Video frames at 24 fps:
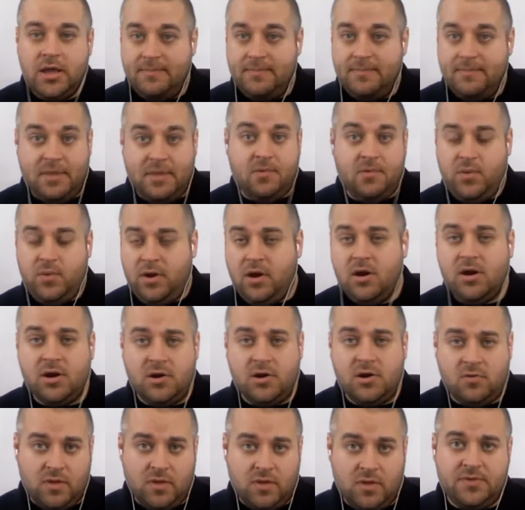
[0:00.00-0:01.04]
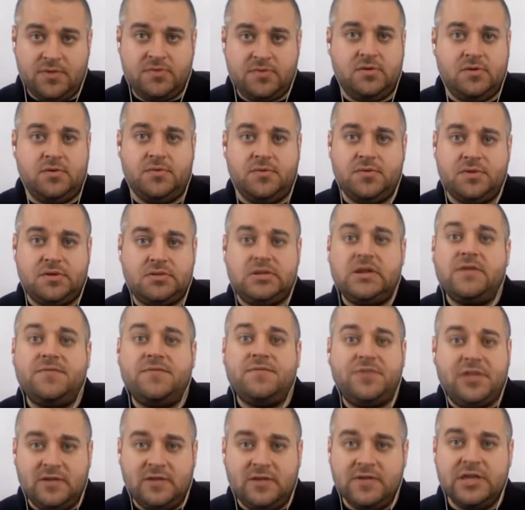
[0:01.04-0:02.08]
maybe we are going to run this, this set of
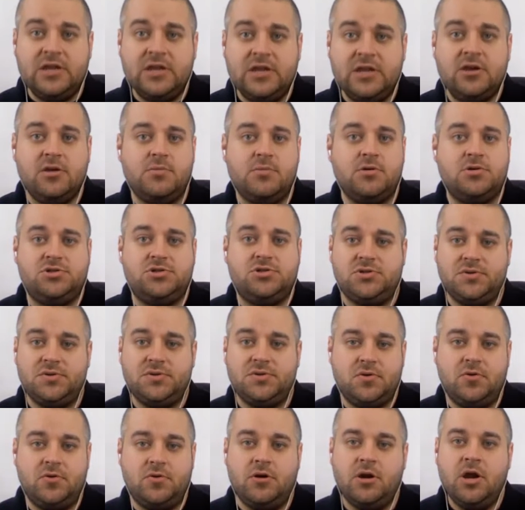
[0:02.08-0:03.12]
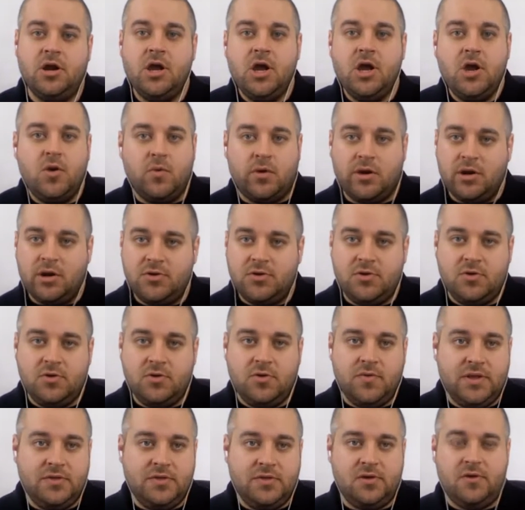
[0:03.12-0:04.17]
TV commercials, or we're going to do
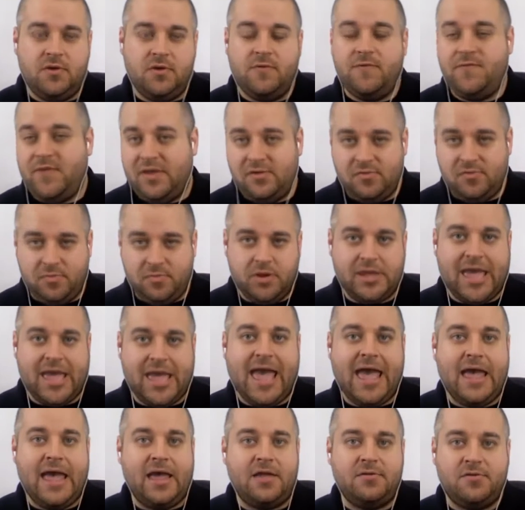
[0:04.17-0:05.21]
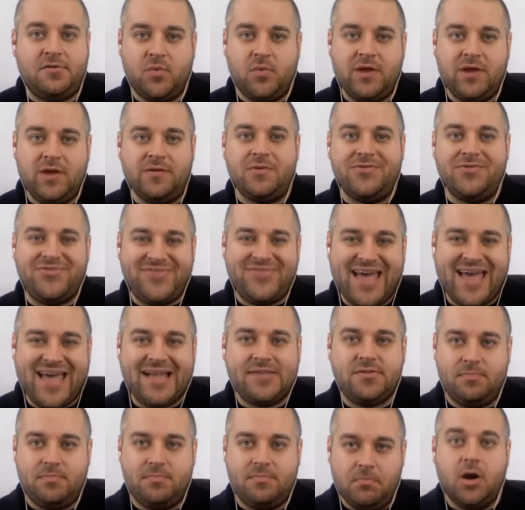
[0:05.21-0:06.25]
these, Facebook ads or whatever.
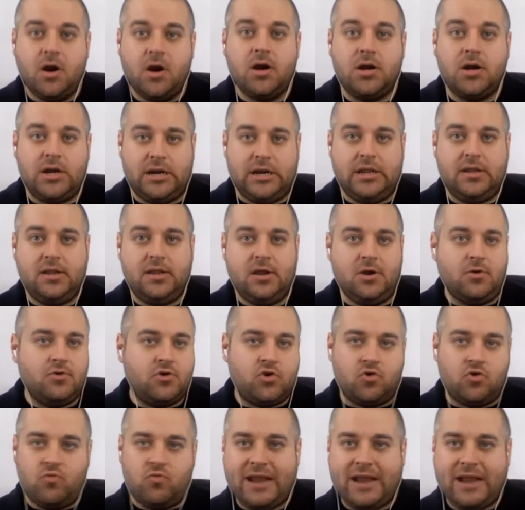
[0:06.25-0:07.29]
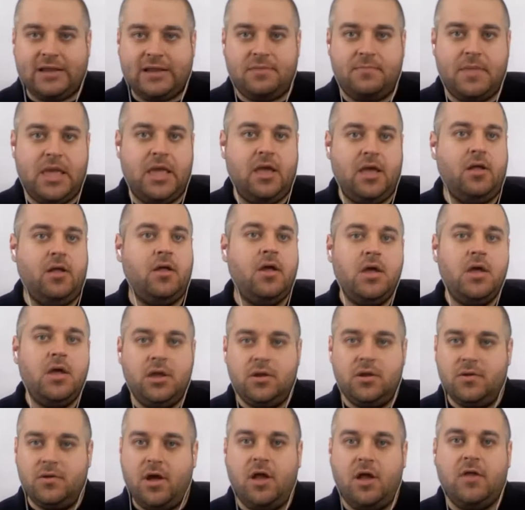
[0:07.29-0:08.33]
That's marketing, direct mail,
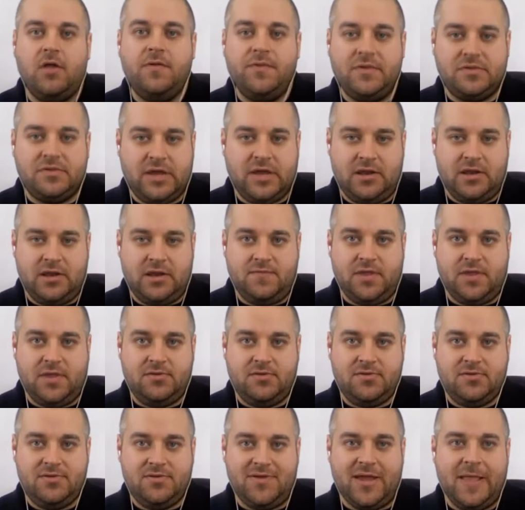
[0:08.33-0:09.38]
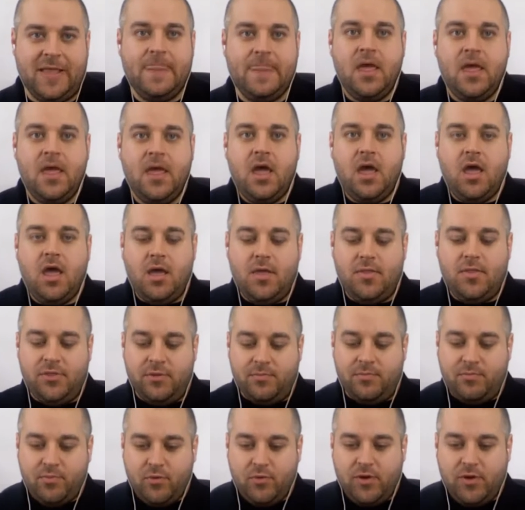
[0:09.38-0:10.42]
all of these kind of things, right? The
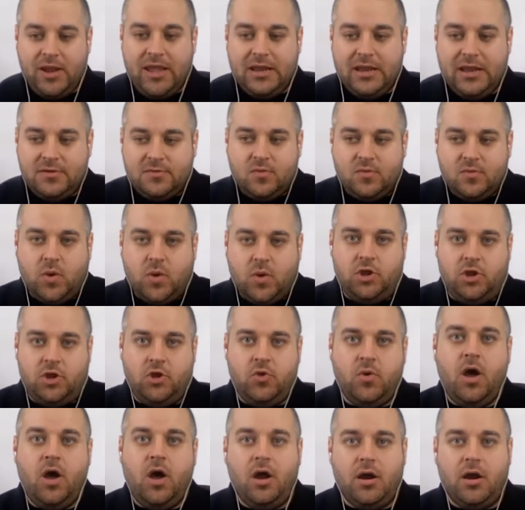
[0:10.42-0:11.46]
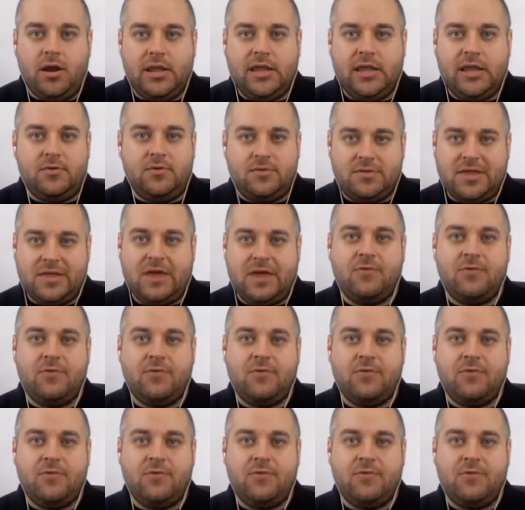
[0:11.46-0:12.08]
brand is what you are. Again, it's that